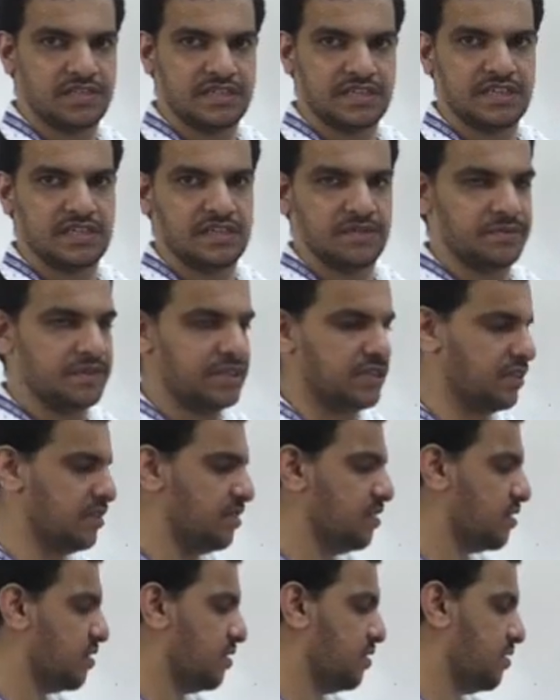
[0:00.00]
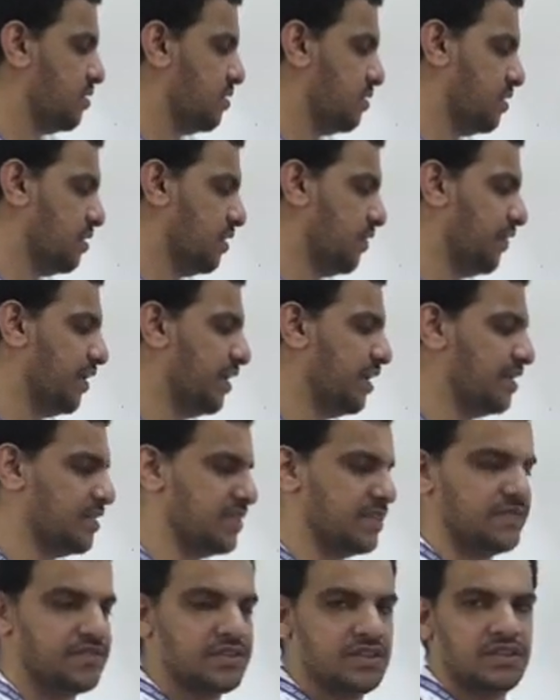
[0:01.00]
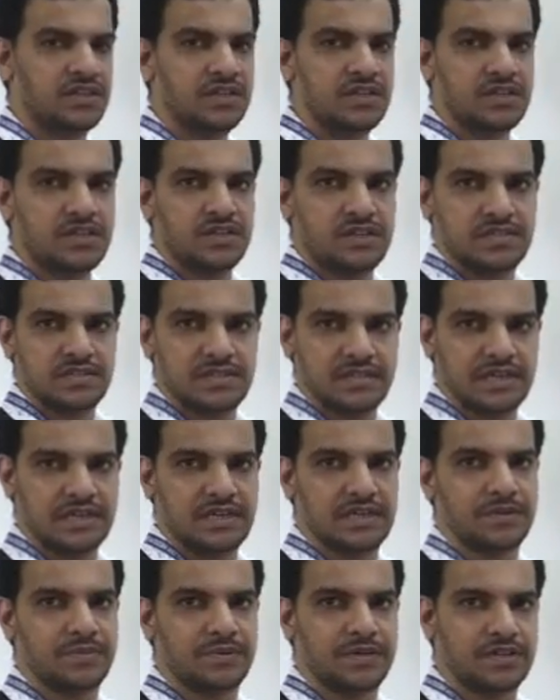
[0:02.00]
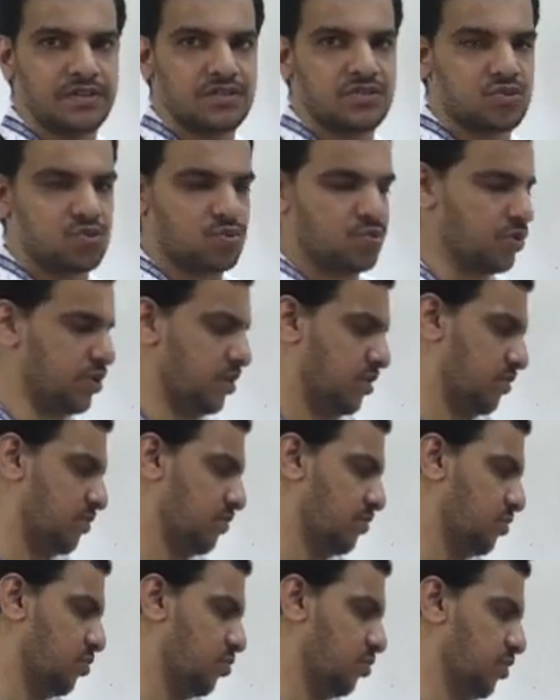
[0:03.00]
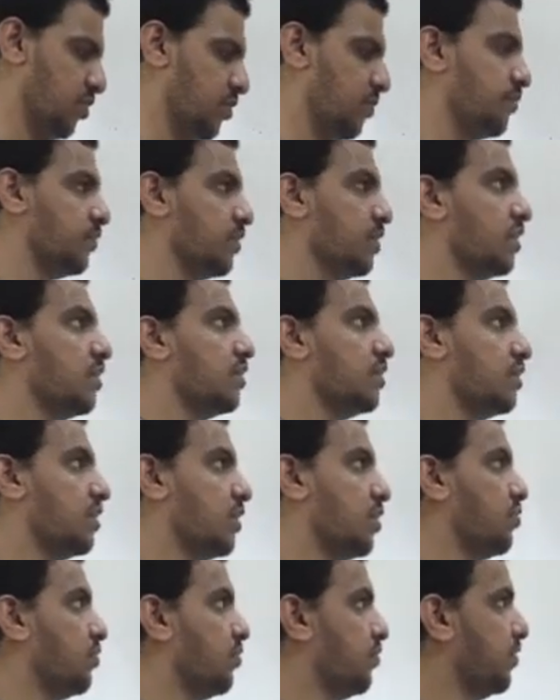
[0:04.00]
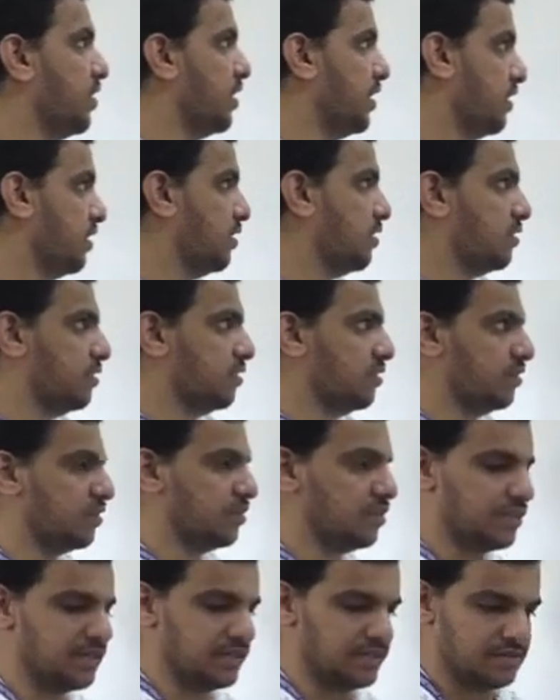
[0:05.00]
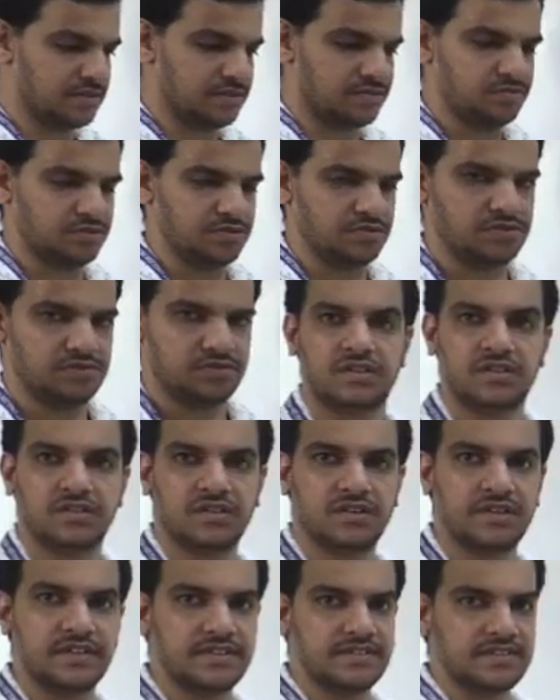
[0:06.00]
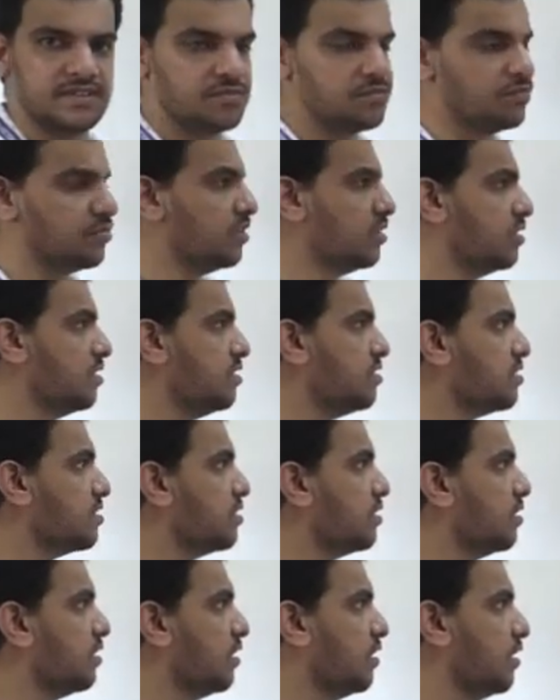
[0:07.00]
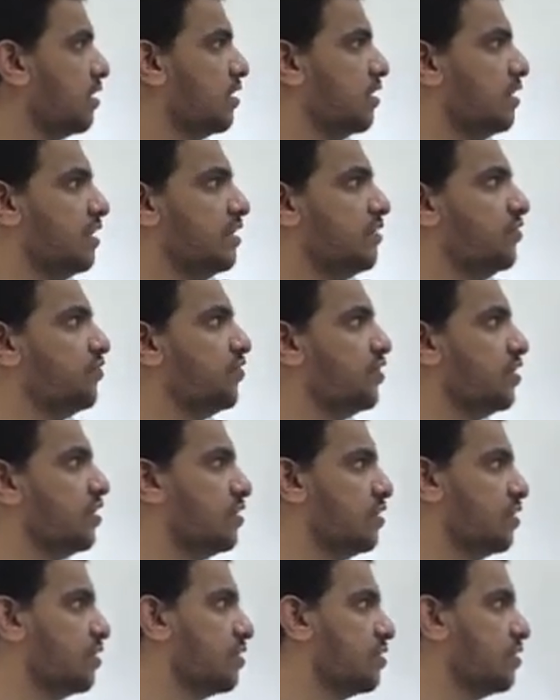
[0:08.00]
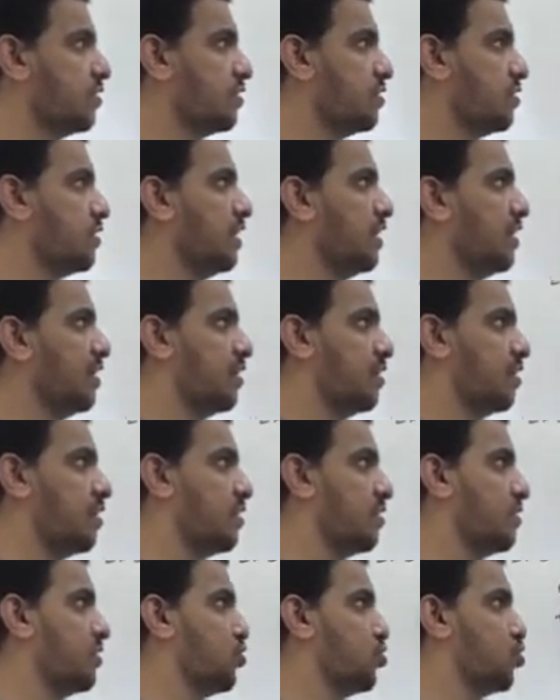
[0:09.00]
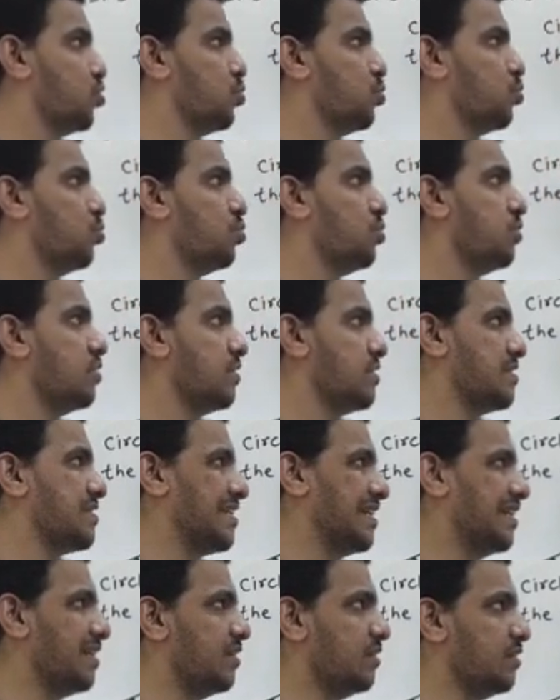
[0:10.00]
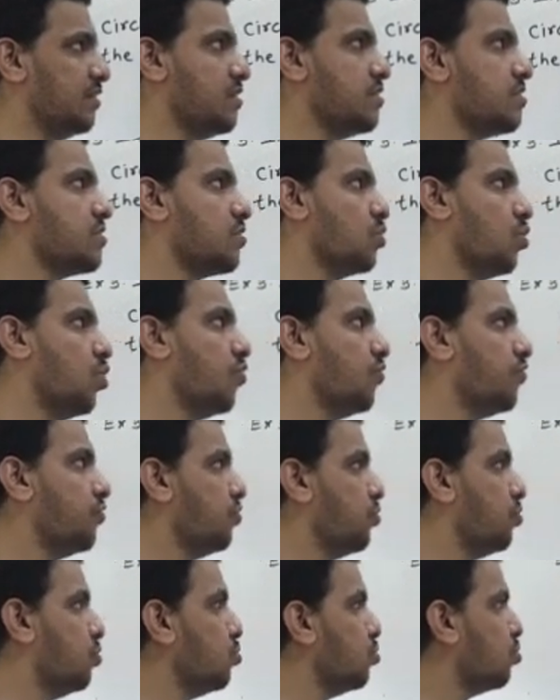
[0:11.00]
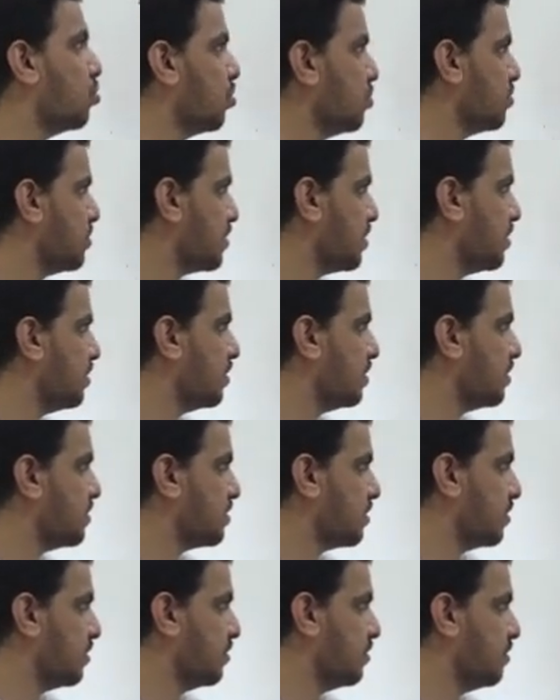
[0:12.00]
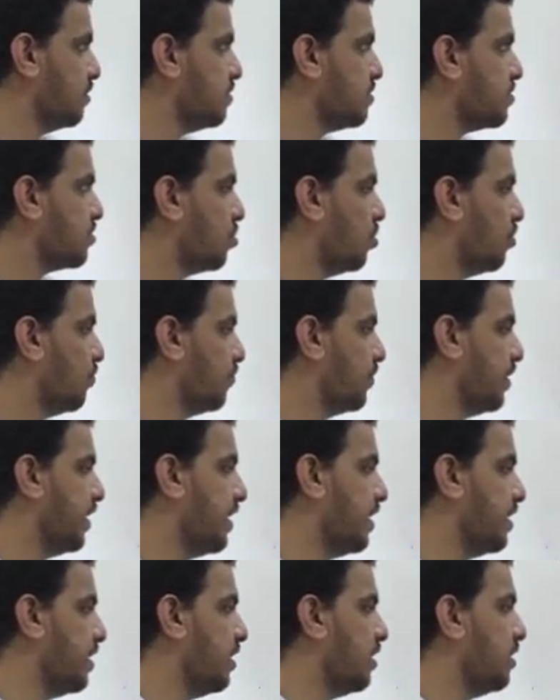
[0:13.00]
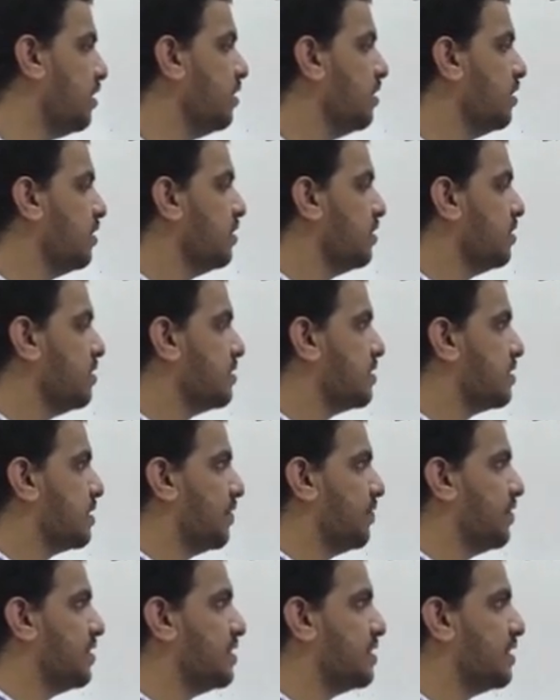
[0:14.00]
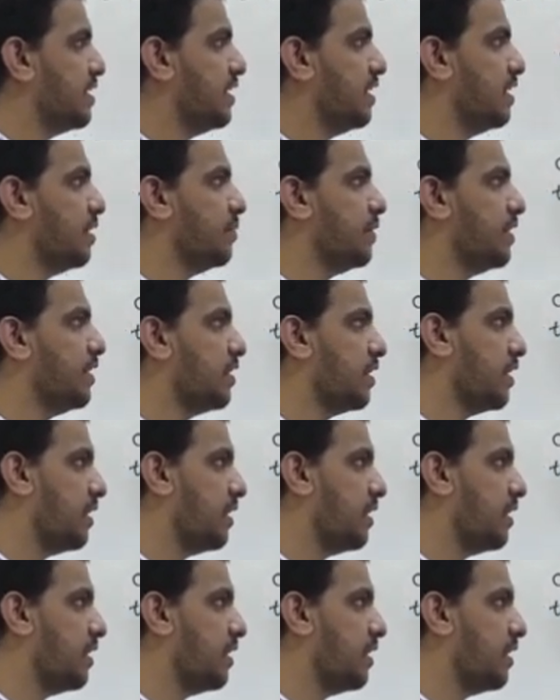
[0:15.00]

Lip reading: centimeter is 77 centimeter square. Okay, now we will take third example. Third example is, in figure there are shown sectors of two concentric circles of radii 7 centimeter